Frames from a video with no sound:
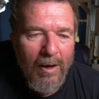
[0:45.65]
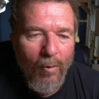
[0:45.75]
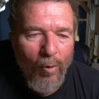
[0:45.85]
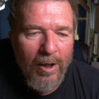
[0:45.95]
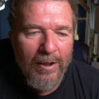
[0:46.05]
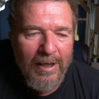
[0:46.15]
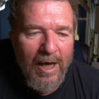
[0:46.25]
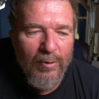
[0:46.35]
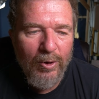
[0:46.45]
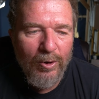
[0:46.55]
Well, in
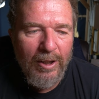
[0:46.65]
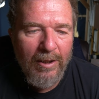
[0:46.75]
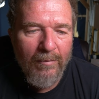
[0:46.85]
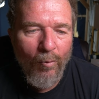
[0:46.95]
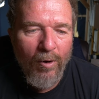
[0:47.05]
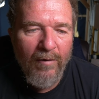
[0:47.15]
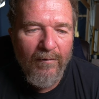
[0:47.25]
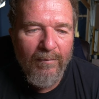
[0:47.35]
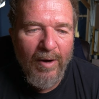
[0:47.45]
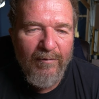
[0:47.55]
Albuquerque, one
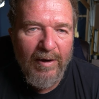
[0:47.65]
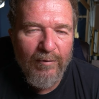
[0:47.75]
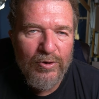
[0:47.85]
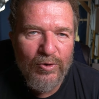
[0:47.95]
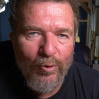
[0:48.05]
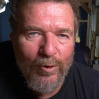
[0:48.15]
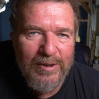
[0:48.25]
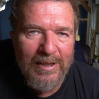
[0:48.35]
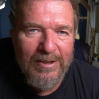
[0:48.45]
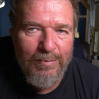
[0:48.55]
of my favorite stores
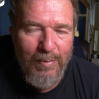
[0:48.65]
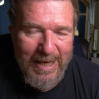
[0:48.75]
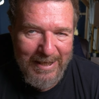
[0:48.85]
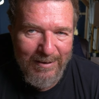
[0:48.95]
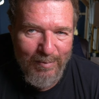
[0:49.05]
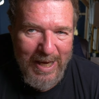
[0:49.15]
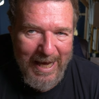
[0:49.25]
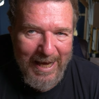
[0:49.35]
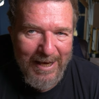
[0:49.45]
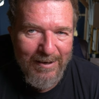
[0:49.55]
is Pen and
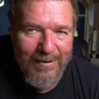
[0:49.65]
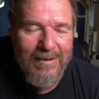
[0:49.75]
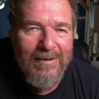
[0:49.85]
Pad,